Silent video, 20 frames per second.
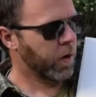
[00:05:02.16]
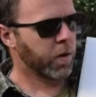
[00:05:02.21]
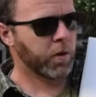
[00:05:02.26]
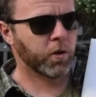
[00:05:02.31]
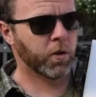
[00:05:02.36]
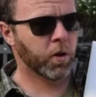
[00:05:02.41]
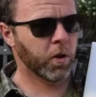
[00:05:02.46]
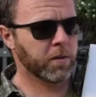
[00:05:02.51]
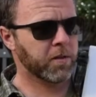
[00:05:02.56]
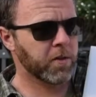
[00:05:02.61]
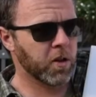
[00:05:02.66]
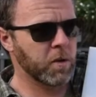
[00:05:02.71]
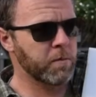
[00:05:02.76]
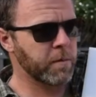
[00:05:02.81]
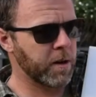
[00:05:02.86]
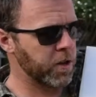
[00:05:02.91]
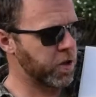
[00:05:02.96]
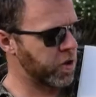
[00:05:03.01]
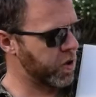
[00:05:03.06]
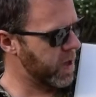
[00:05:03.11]
Not too
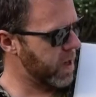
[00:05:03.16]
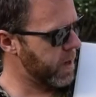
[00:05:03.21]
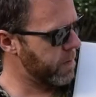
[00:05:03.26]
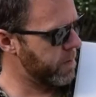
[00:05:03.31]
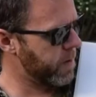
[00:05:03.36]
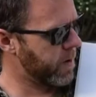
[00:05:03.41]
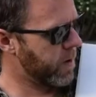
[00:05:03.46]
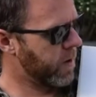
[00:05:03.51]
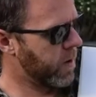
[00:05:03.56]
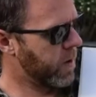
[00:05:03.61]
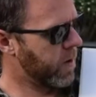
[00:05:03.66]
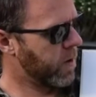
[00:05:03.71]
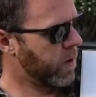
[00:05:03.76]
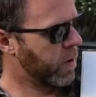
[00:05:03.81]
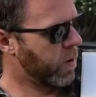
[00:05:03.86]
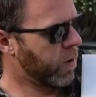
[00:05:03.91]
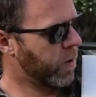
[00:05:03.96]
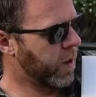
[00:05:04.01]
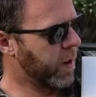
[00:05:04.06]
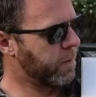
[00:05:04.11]
much, Chip,
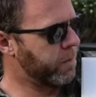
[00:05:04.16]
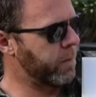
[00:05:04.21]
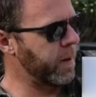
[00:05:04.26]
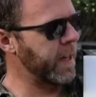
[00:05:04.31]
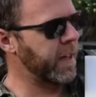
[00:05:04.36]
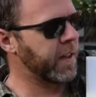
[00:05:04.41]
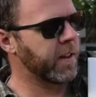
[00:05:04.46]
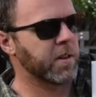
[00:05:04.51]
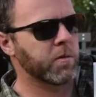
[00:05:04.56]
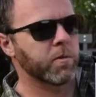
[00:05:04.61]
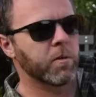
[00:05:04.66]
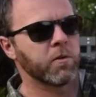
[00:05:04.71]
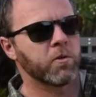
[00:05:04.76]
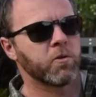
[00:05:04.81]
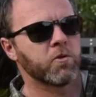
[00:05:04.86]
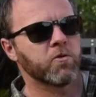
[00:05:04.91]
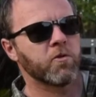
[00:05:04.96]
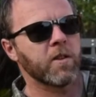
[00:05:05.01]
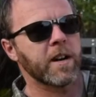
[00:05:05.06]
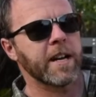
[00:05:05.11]
or the beans will
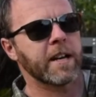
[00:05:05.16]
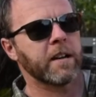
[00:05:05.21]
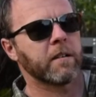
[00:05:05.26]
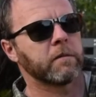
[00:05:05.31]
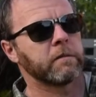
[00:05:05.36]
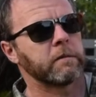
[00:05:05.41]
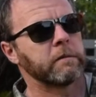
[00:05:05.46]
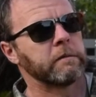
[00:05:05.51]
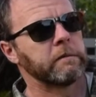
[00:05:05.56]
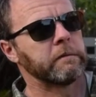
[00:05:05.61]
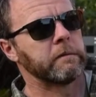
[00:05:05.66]
drown.